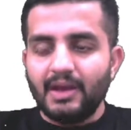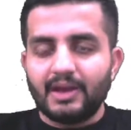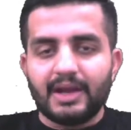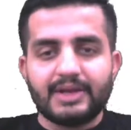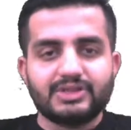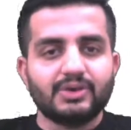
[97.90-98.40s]

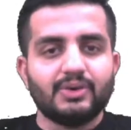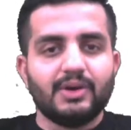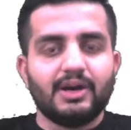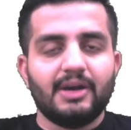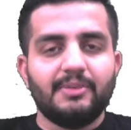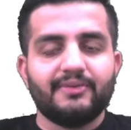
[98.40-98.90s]
Right,
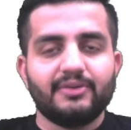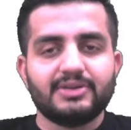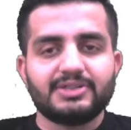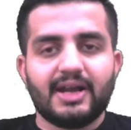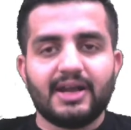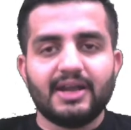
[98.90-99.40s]
so before
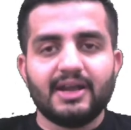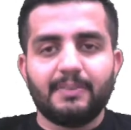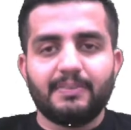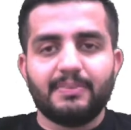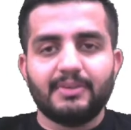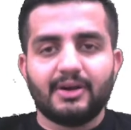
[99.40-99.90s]
starting
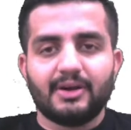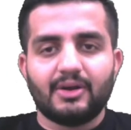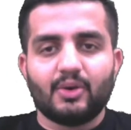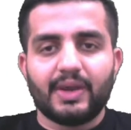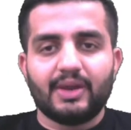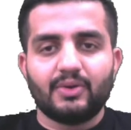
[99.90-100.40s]
up, a
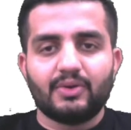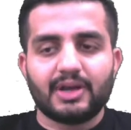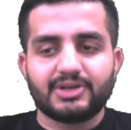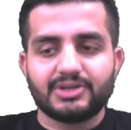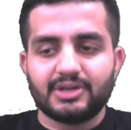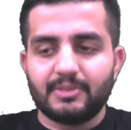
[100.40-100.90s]
quick
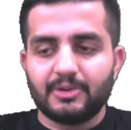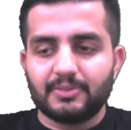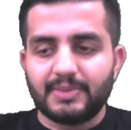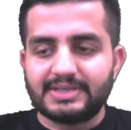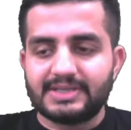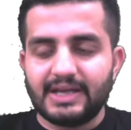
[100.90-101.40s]
introduction about
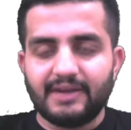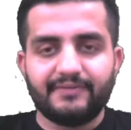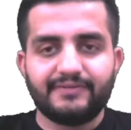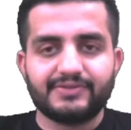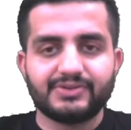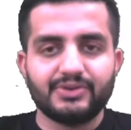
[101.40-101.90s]

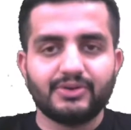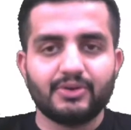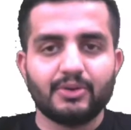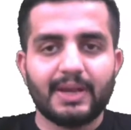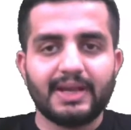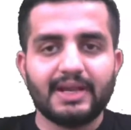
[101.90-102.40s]
myself. So,
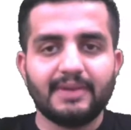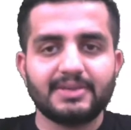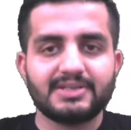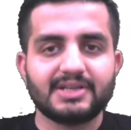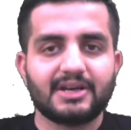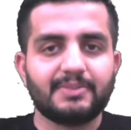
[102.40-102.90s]
my name
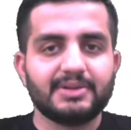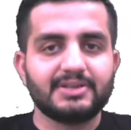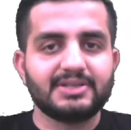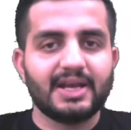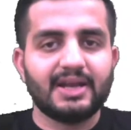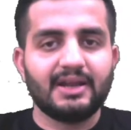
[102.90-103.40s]
is Arpit
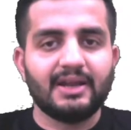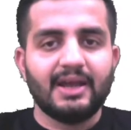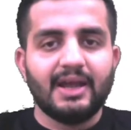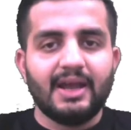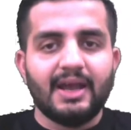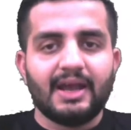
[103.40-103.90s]
Jain,
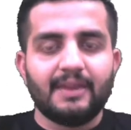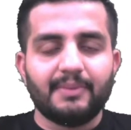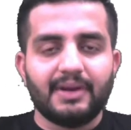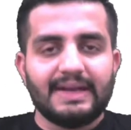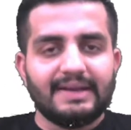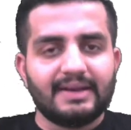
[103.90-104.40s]
and I'm a
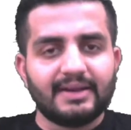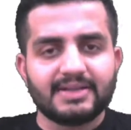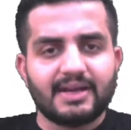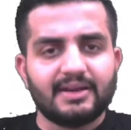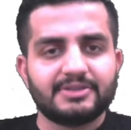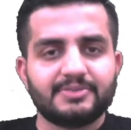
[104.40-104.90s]
lead data
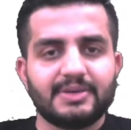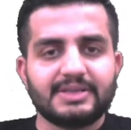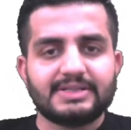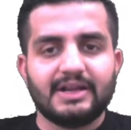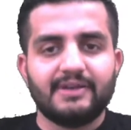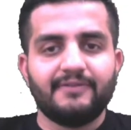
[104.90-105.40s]
scientist
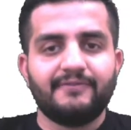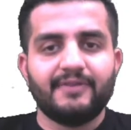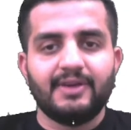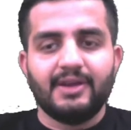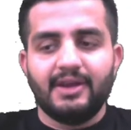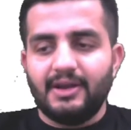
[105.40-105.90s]
myself.
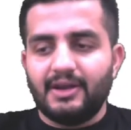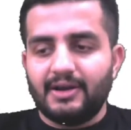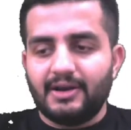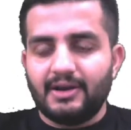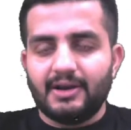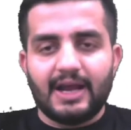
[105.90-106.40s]

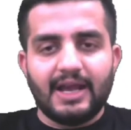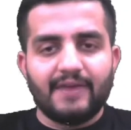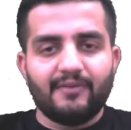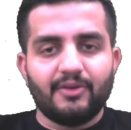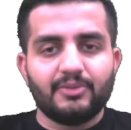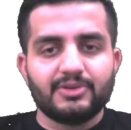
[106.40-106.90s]
I
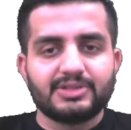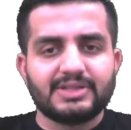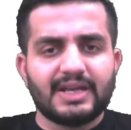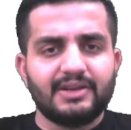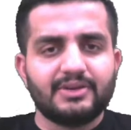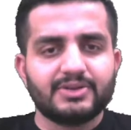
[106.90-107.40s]
have almost
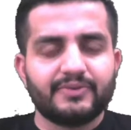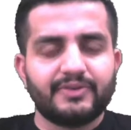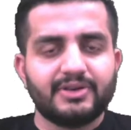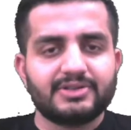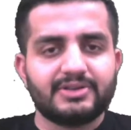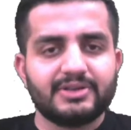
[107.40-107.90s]
9 years of
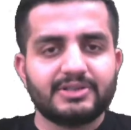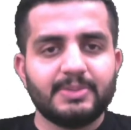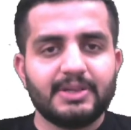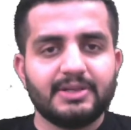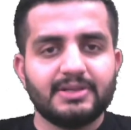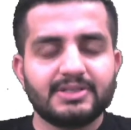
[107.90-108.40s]
industry
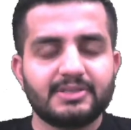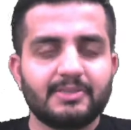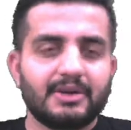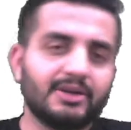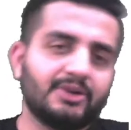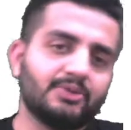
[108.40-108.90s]
experience
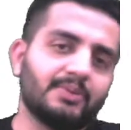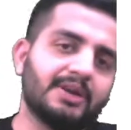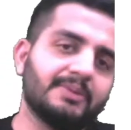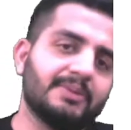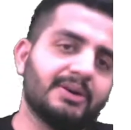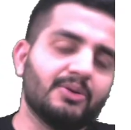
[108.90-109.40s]
into
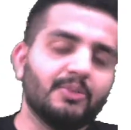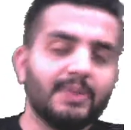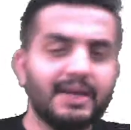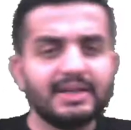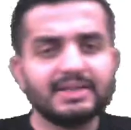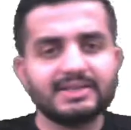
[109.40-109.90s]
multiple
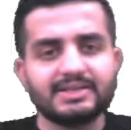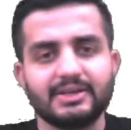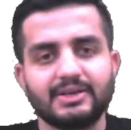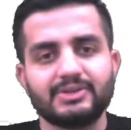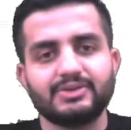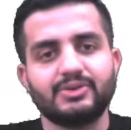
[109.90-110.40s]
domains.
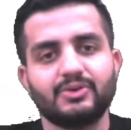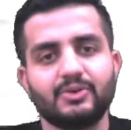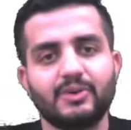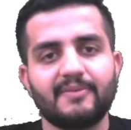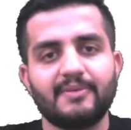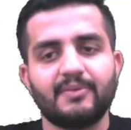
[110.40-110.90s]
I've
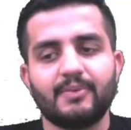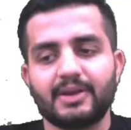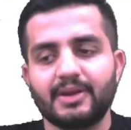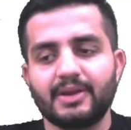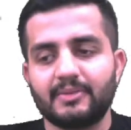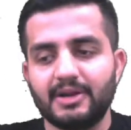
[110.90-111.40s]
been
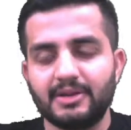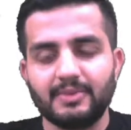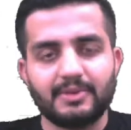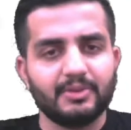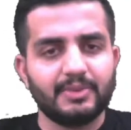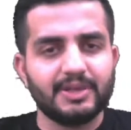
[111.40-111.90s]
working in
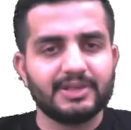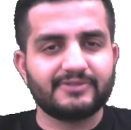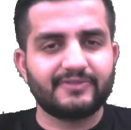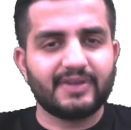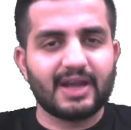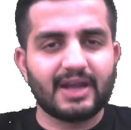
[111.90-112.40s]
multiple domains:
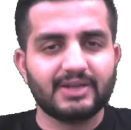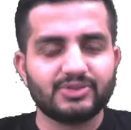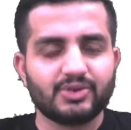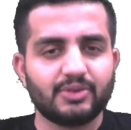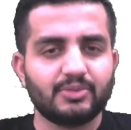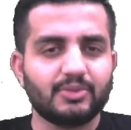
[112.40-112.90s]
finance,
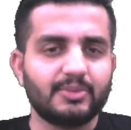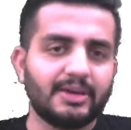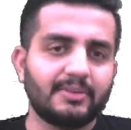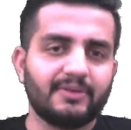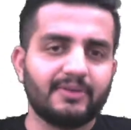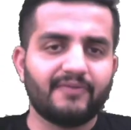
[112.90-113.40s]

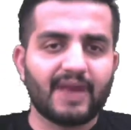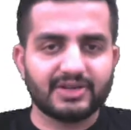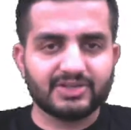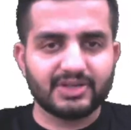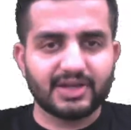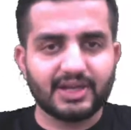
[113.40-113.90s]
automobile,
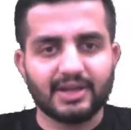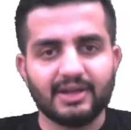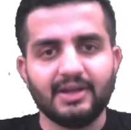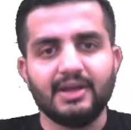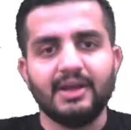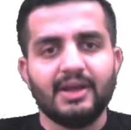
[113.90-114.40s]
manufacturing,
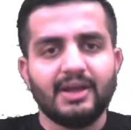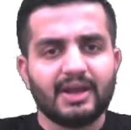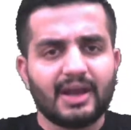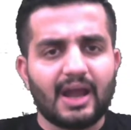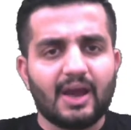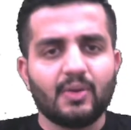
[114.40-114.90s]

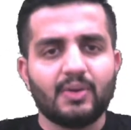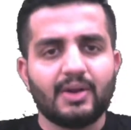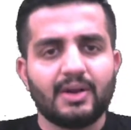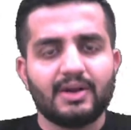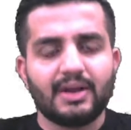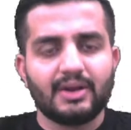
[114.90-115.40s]
cloud,
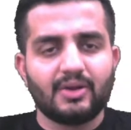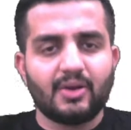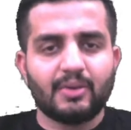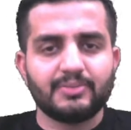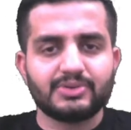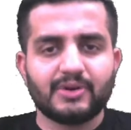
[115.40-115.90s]
and
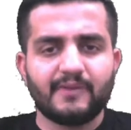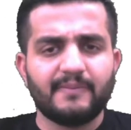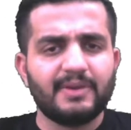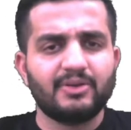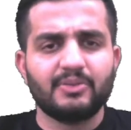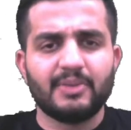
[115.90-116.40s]
telecom. So, I've
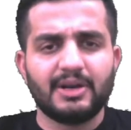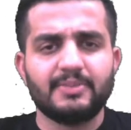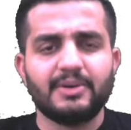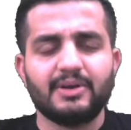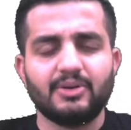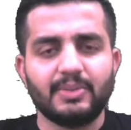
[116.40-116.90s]
been into
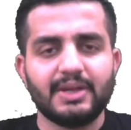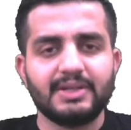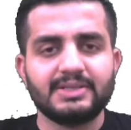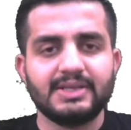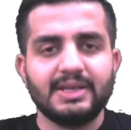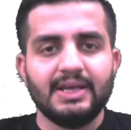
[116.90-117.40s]
multiple
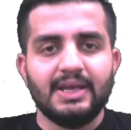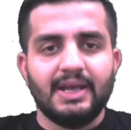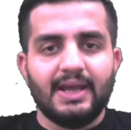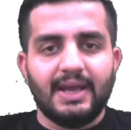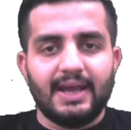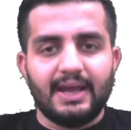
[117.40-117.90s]
domains.
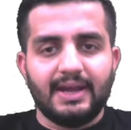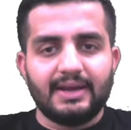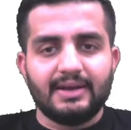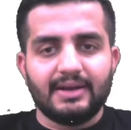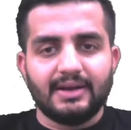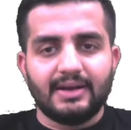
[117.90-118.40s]

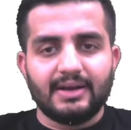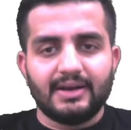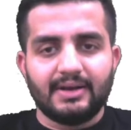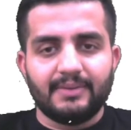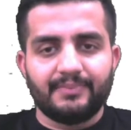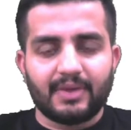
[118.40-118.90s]
And
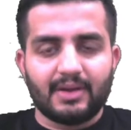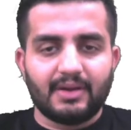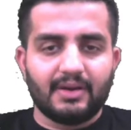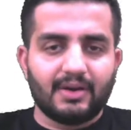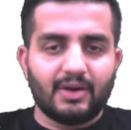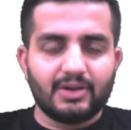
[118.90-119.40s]

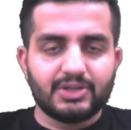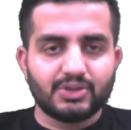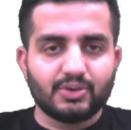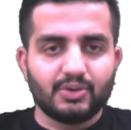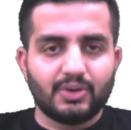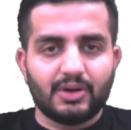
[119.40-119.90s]

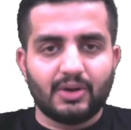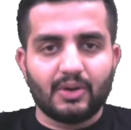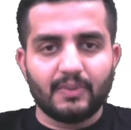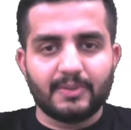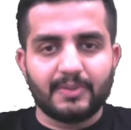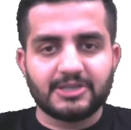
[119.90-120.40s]
also,
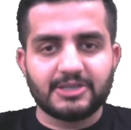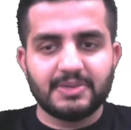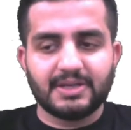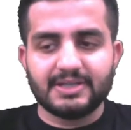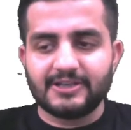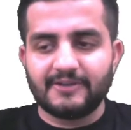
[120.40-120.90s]
along with my
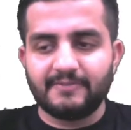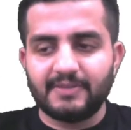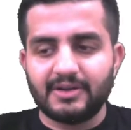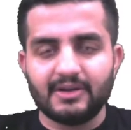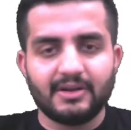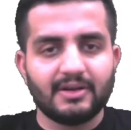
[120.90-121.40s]
experience, I've
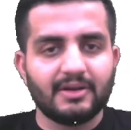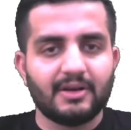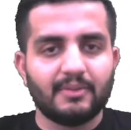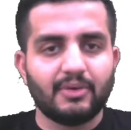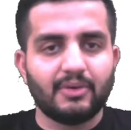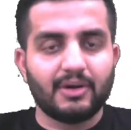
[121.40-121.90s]
been
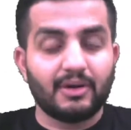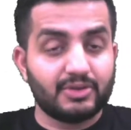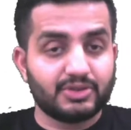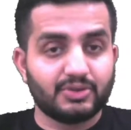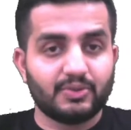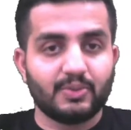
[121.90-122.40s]
also